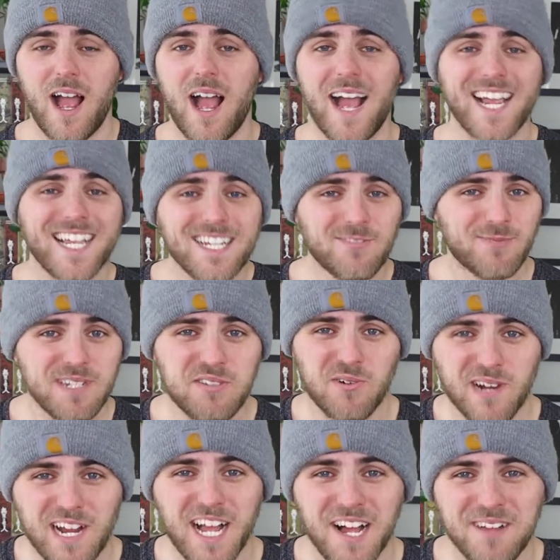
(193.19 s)
I get to read
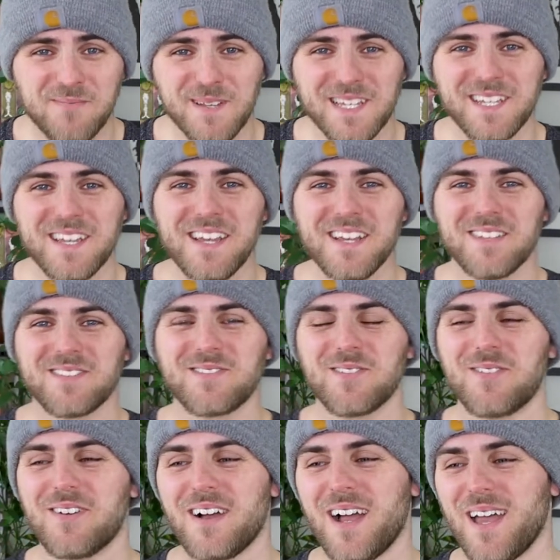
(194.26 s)
Origami.
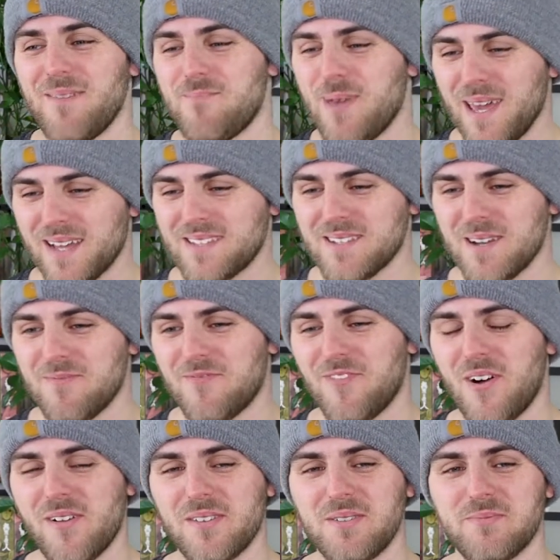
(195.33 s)
So I picked up
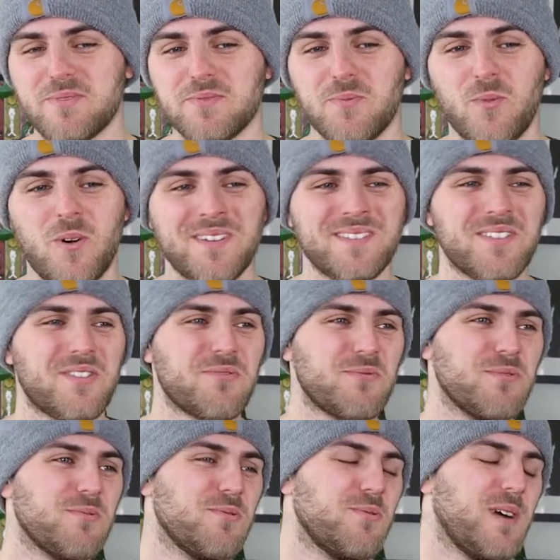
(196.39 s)
volumes 1
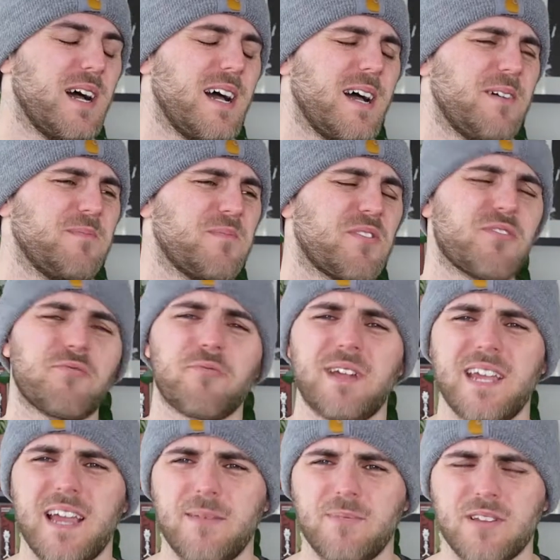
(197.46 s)
through
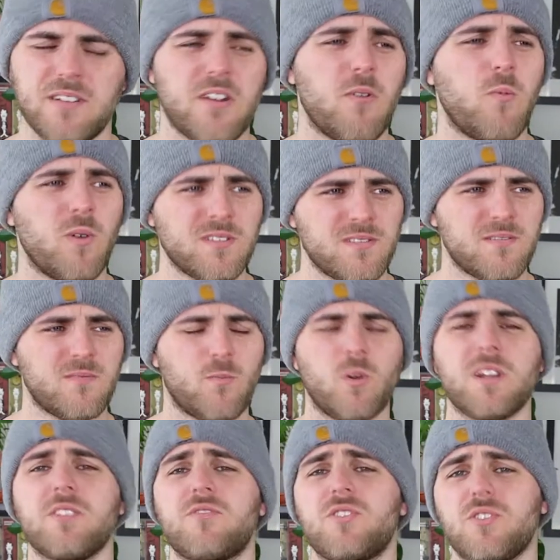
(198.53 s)
3, I believe, no,
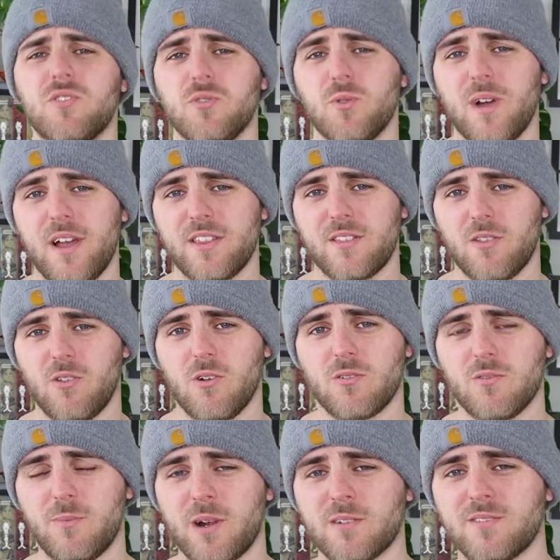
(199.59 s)
1 and 2 at the
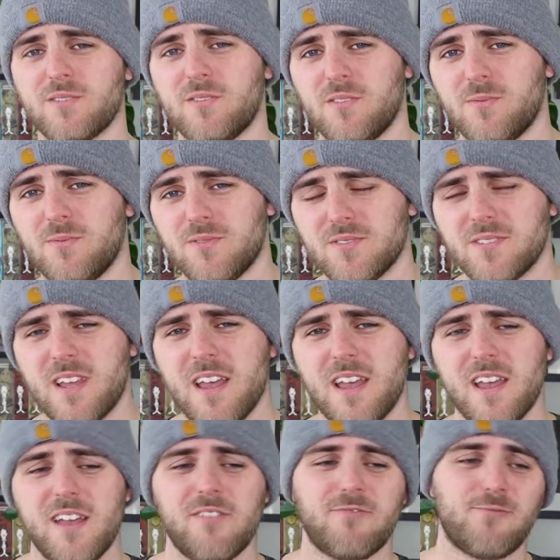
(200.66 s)
local Barnes &
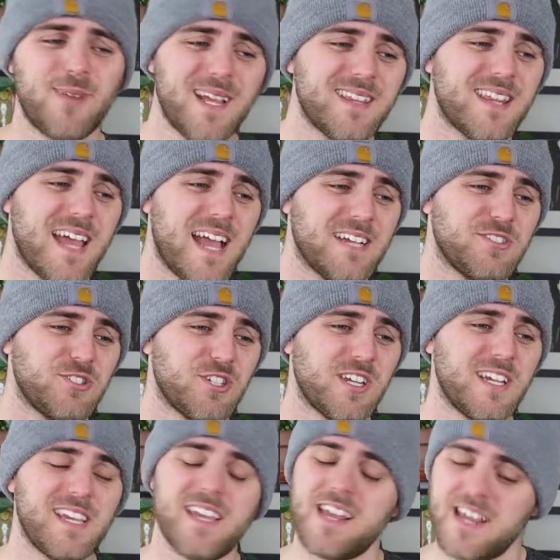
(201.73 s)
Nobles. Read that
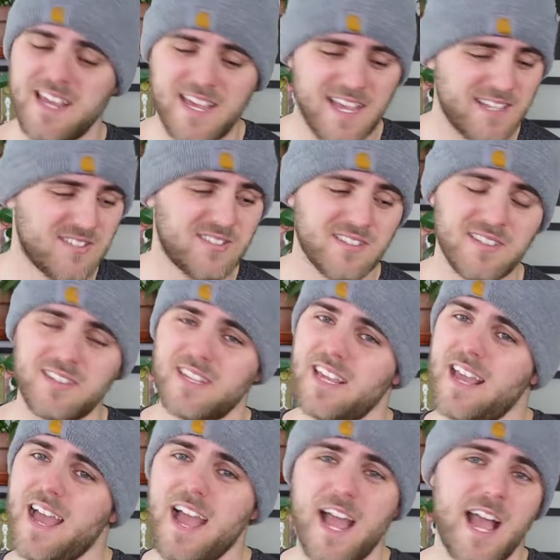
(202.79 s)
shit
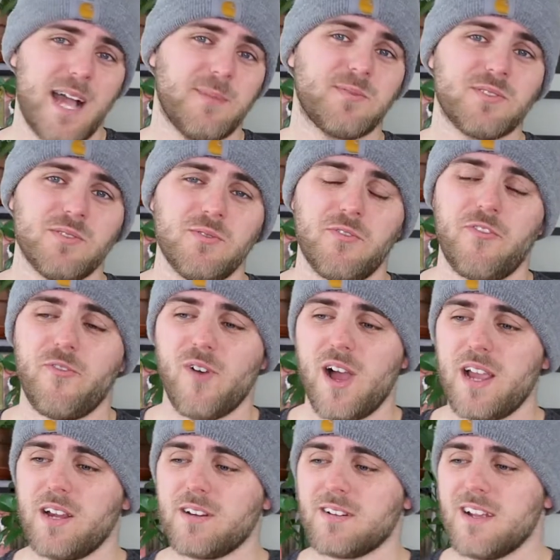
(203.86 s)
instantly, absolute
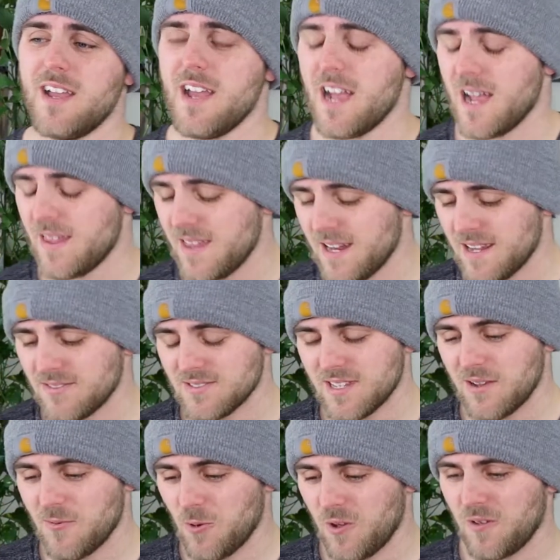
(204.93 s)
fire. And then I was
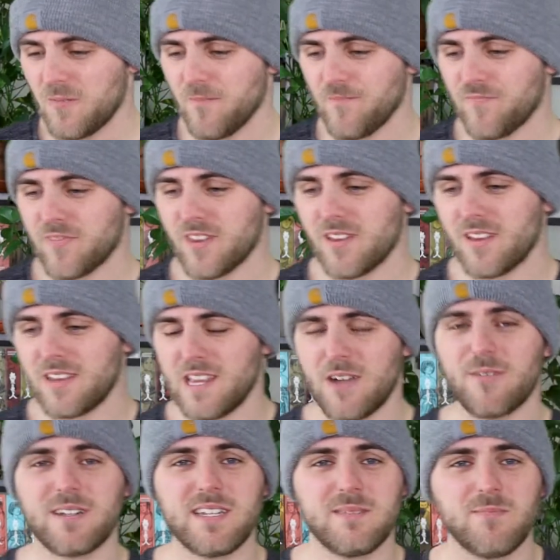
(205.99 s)
like, well,
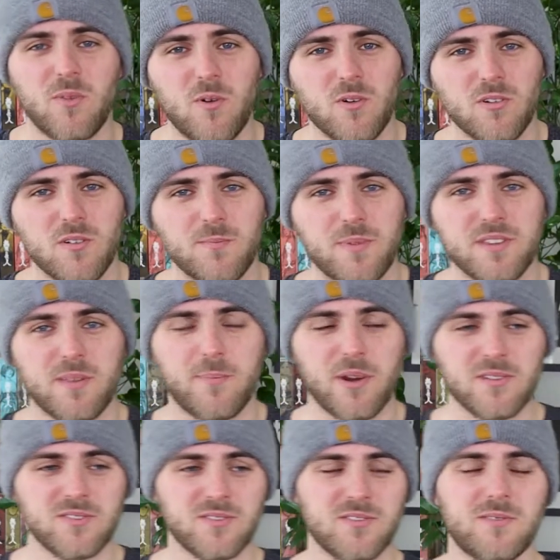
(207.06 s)
now I need more, but the
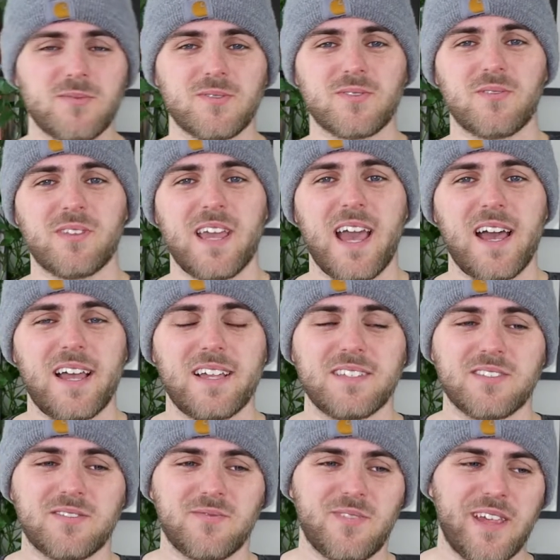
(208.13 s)
Barnes & Nobles only
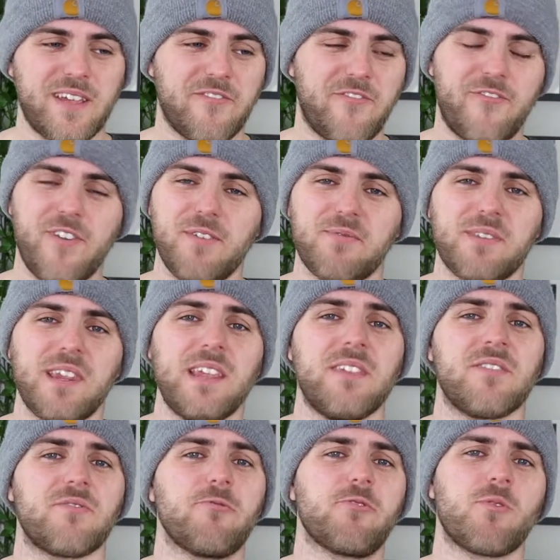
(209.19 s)
has like
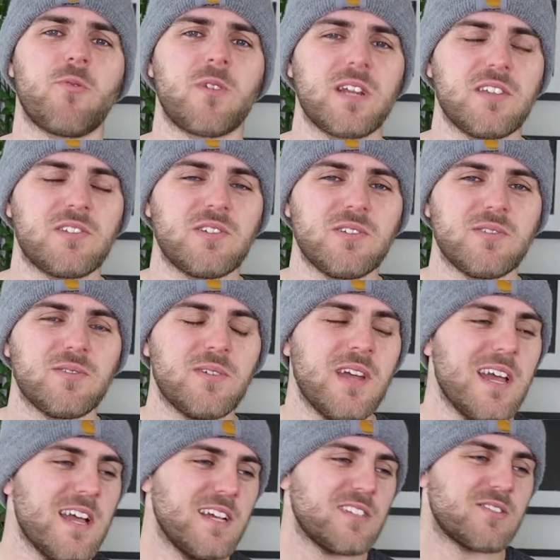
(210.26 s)
15 through 22.
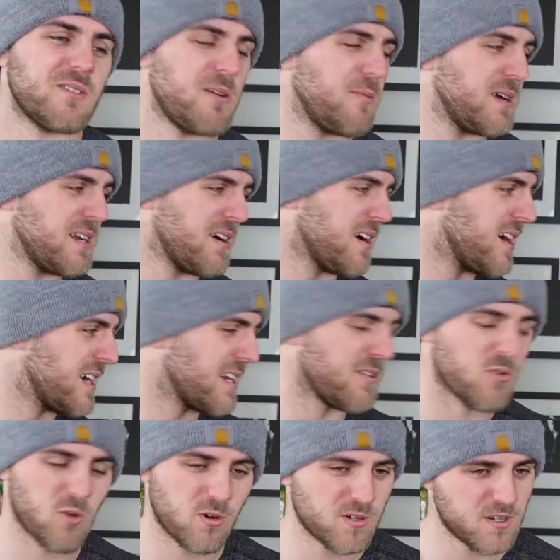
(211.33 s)
So I went on,
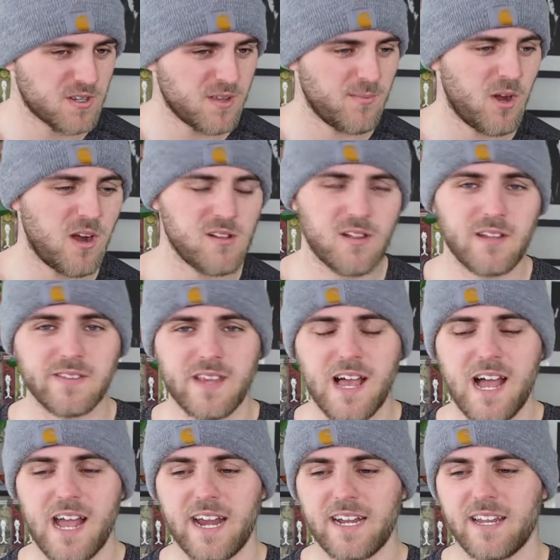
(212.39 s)
ordered them all
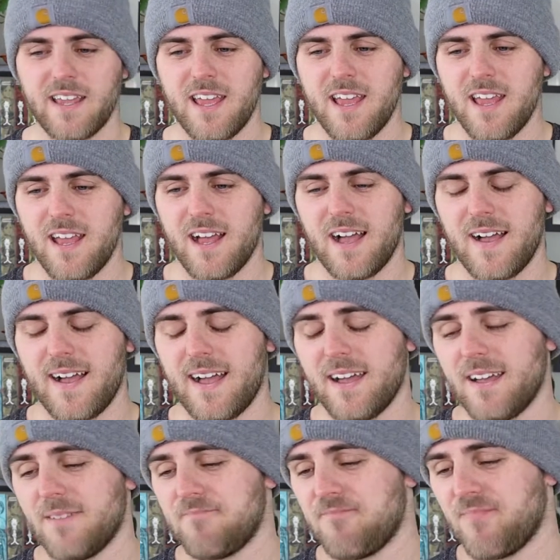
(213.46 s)
online,
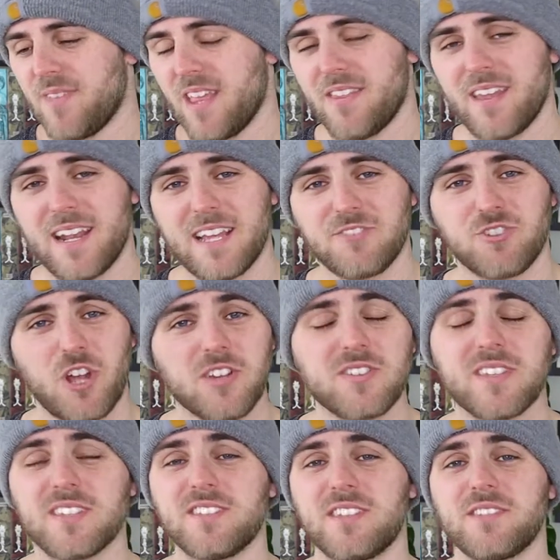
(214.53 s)
and then I
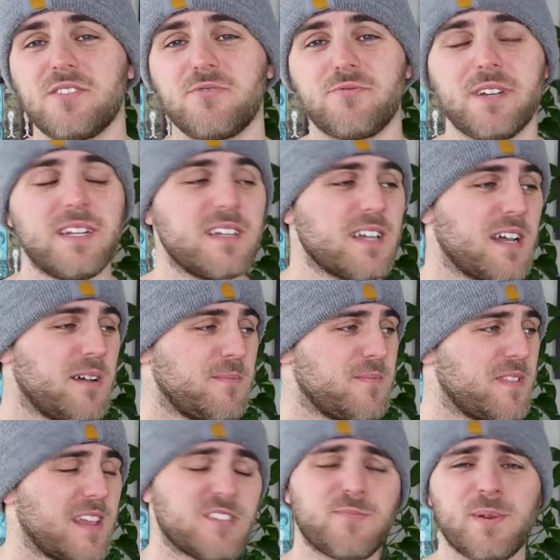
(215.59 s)
just continued reading
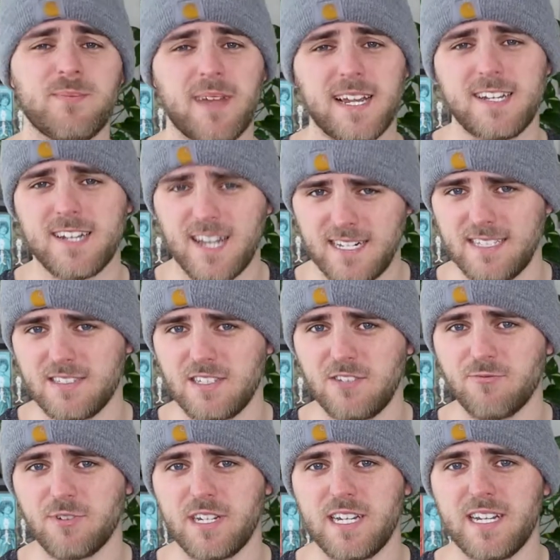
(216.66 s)
them. That's been my nightly
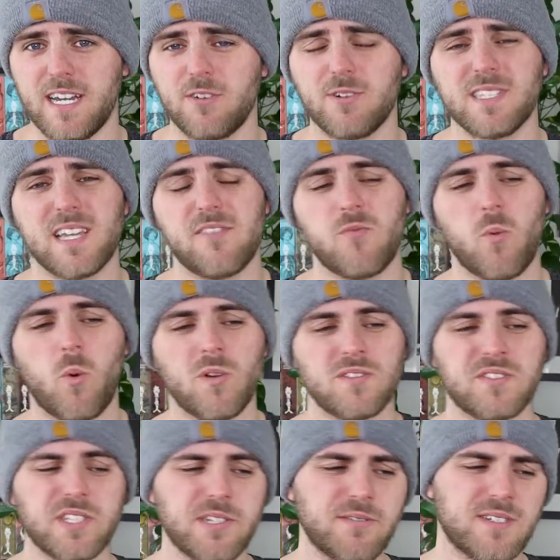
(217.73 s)
read. I always have one
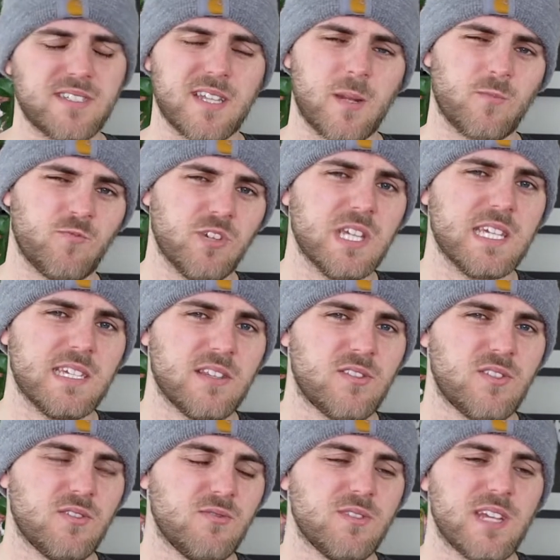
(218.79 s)
series that I'm really
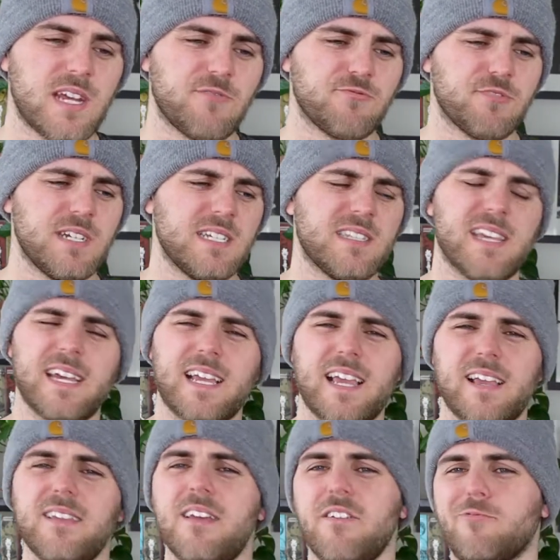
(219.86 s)
into that I read
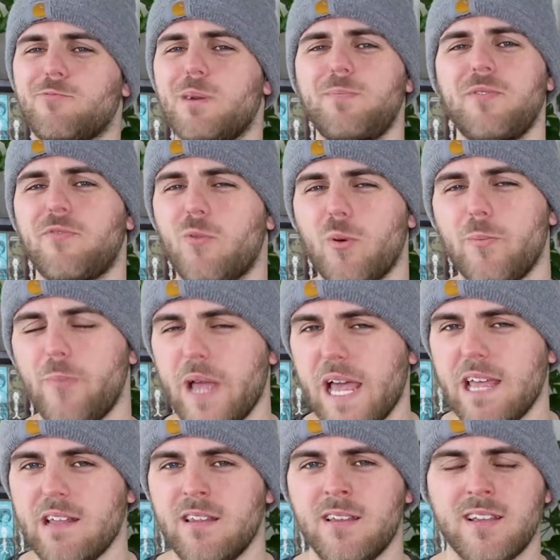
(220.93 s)
like right before
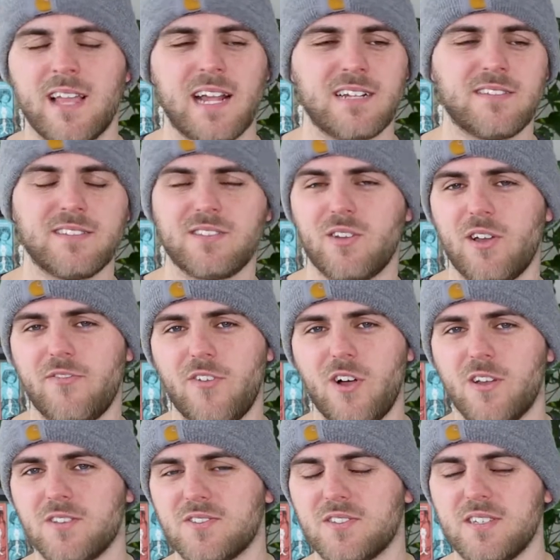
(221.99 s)
bed, kind of until I
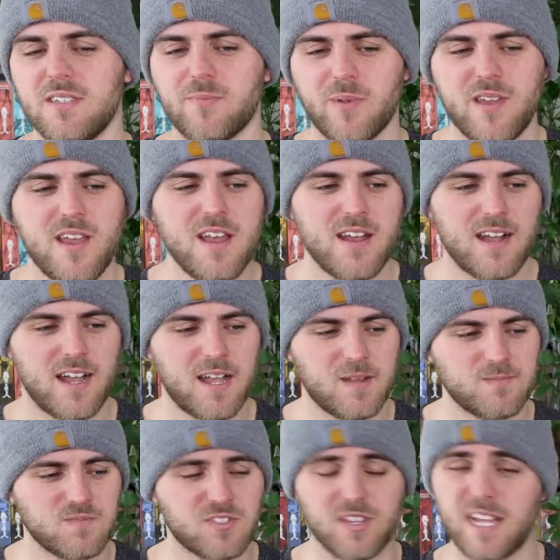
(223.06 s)
fall asleep.
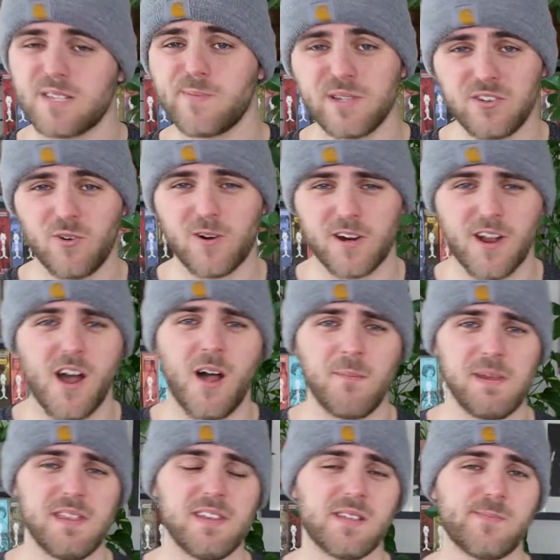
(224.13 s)
So that's been
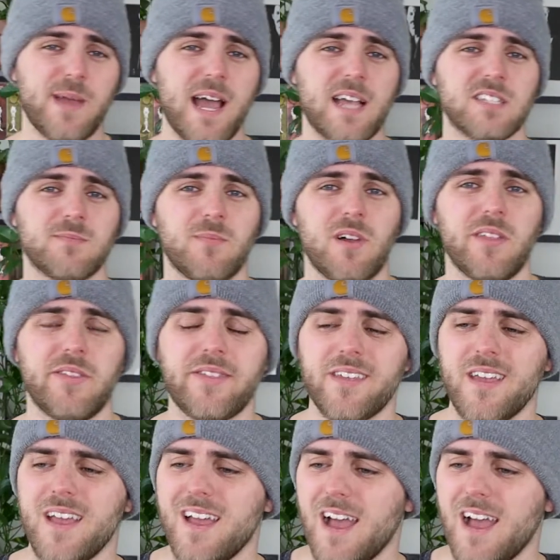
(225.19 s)
Origami this past month.